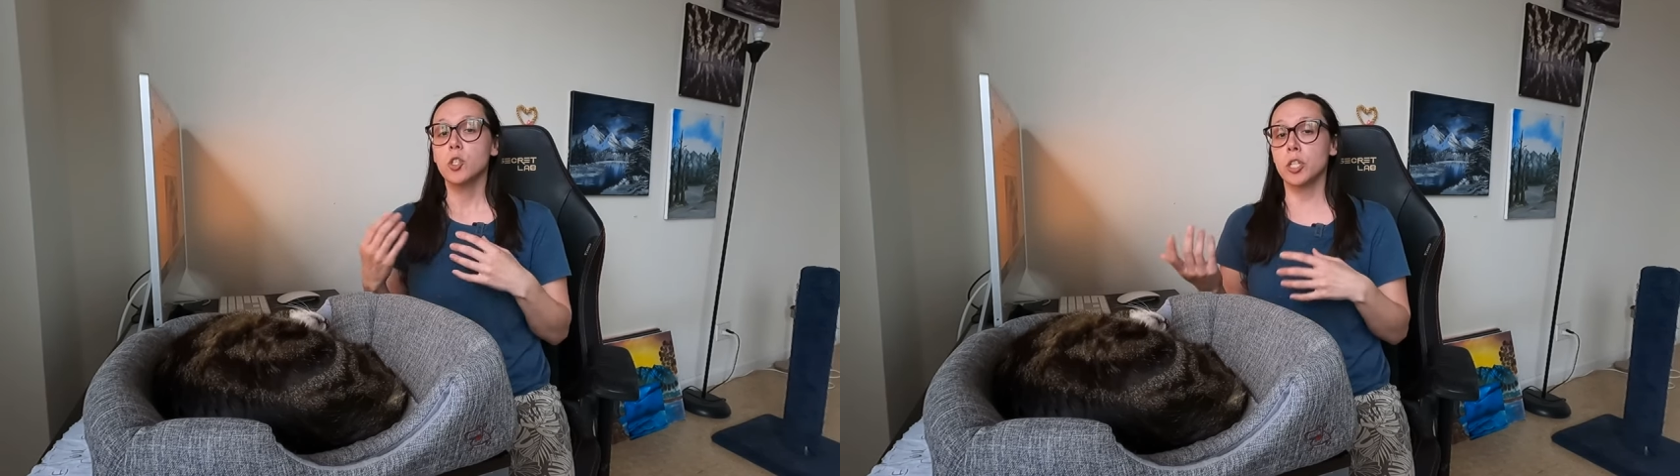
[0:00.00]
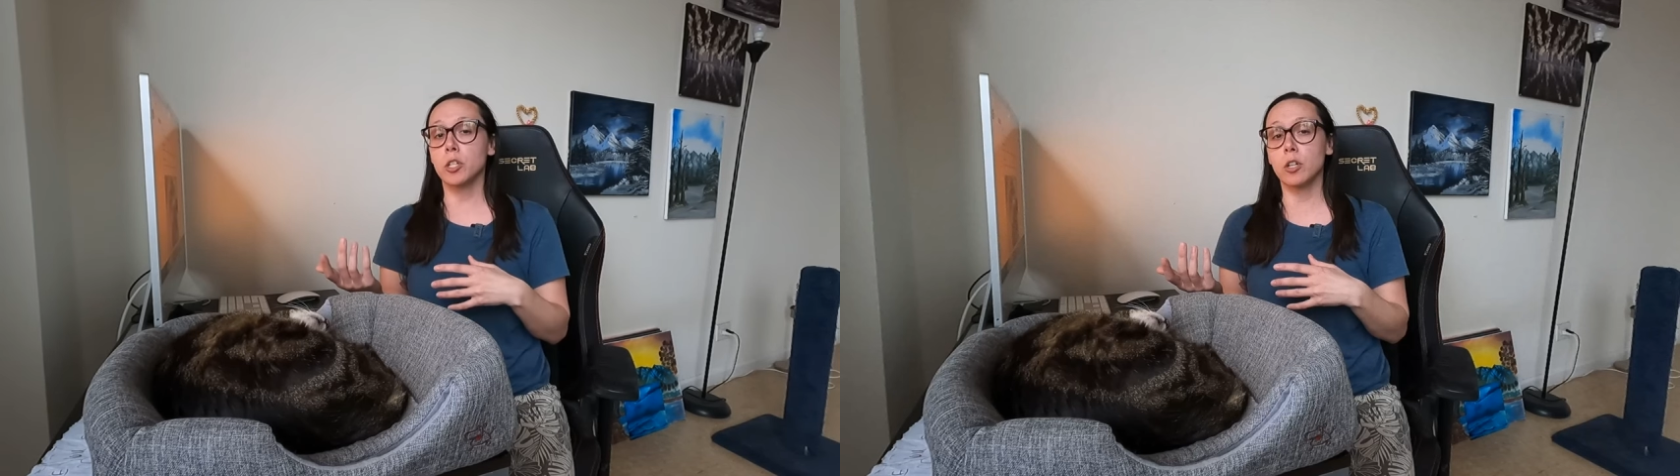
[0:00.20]

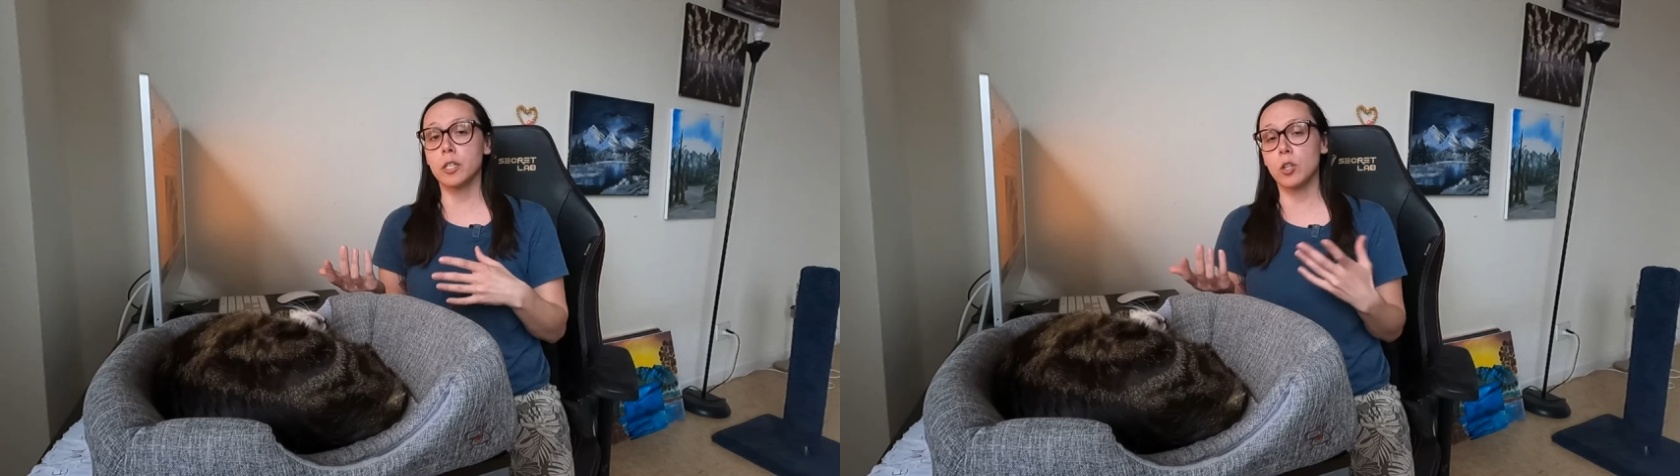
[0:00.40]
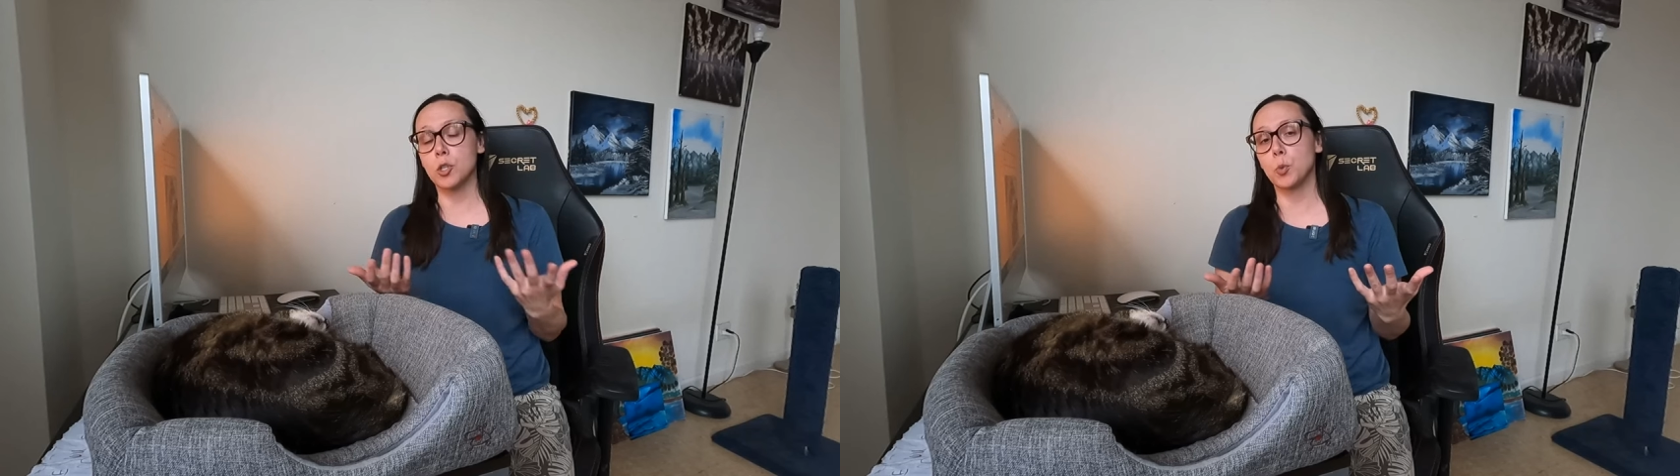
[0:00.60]
Chicken
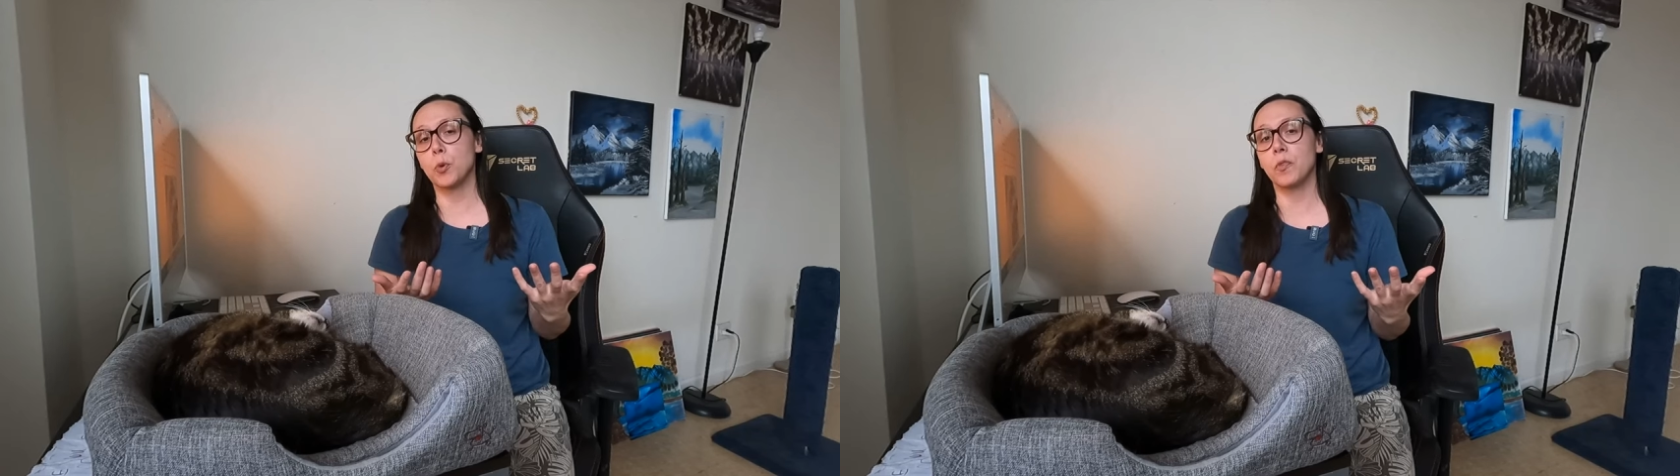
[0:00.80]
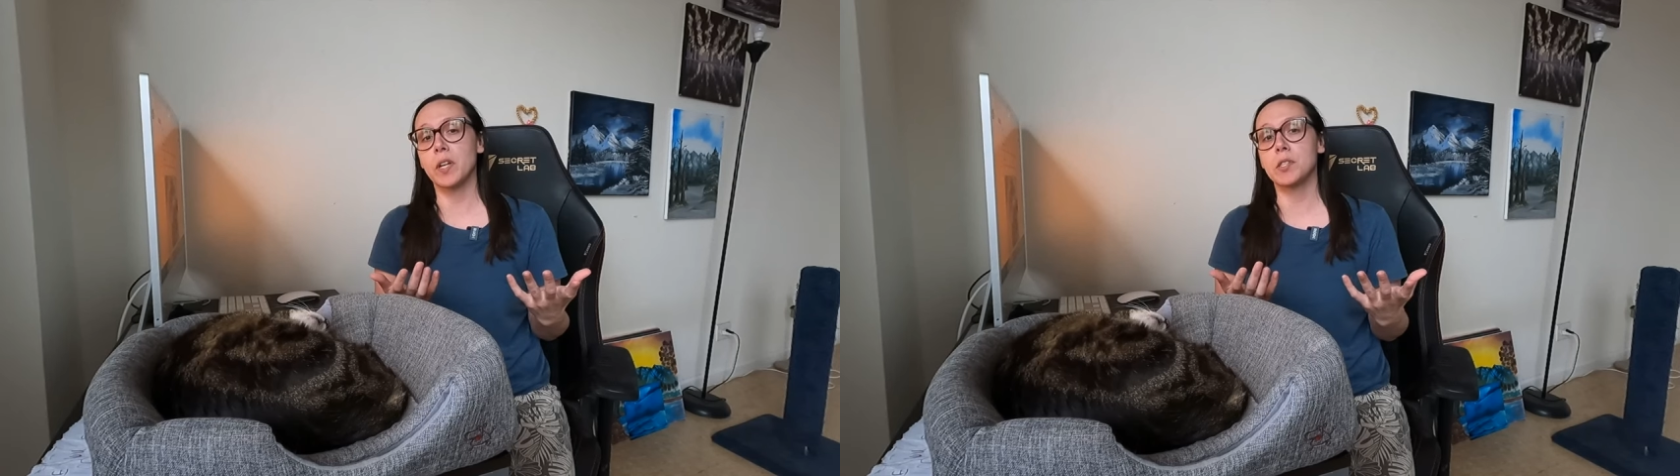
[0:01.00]
heart can also
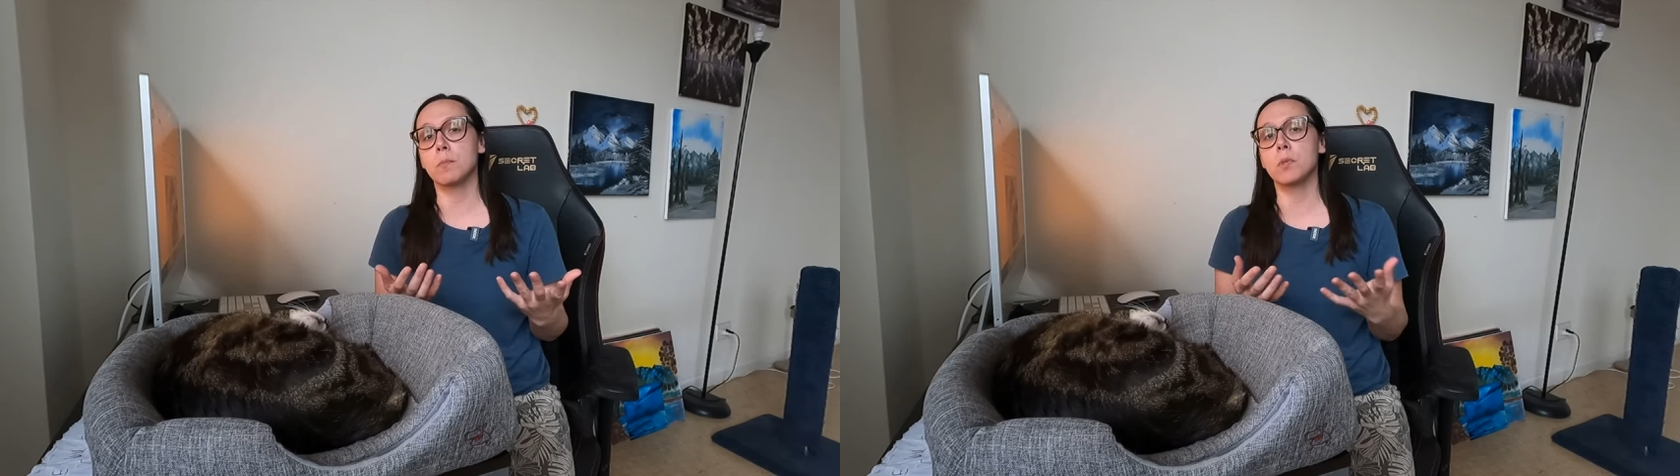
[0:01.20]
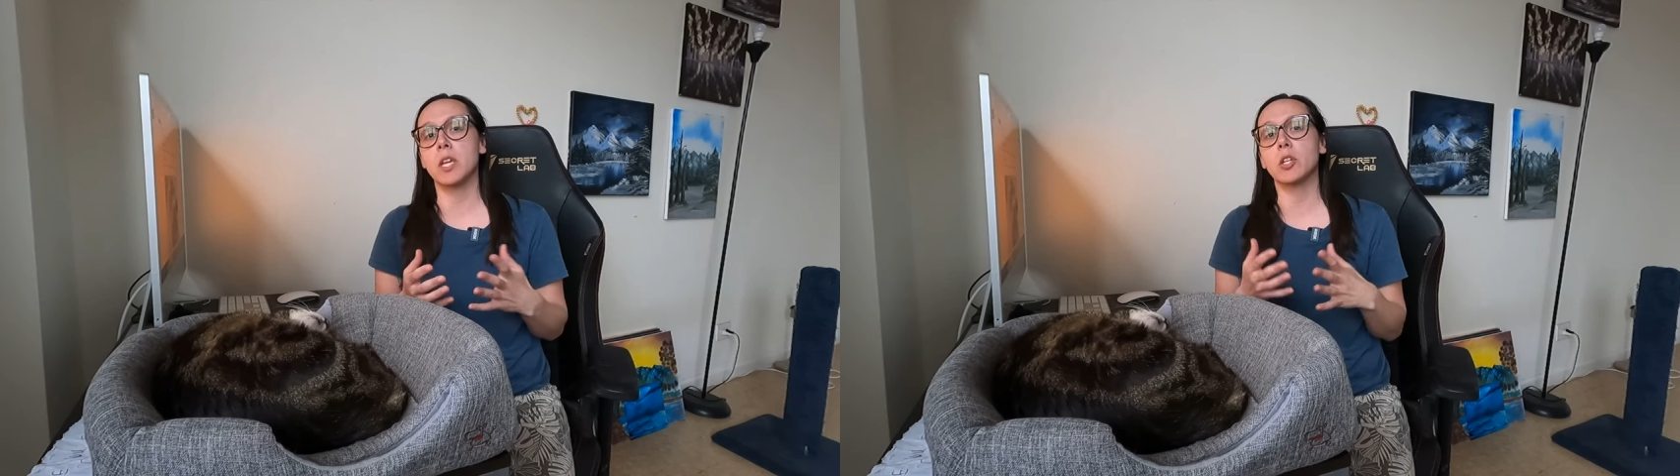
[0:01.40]
provide
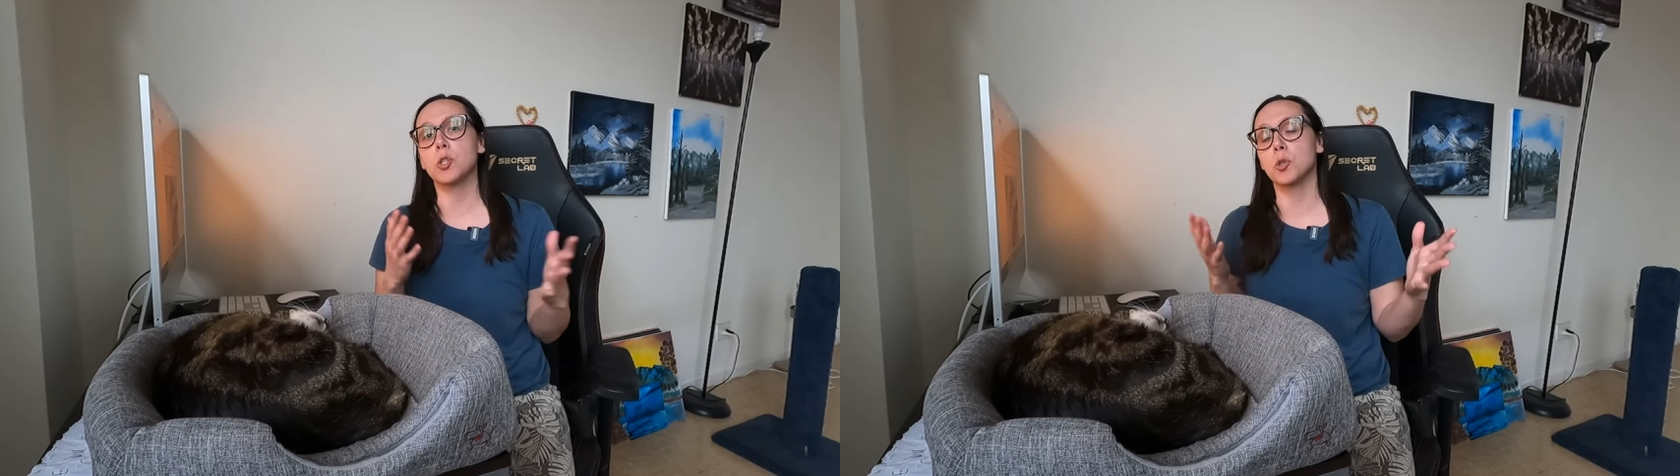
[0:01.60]
some zinc,